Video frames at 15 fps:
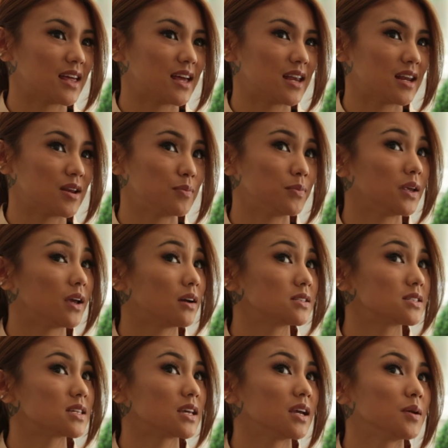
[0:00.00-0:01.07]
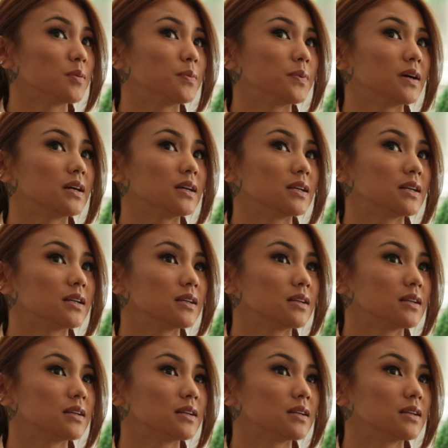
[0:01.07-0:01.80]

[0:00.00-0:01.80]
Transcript: then Beyonce. But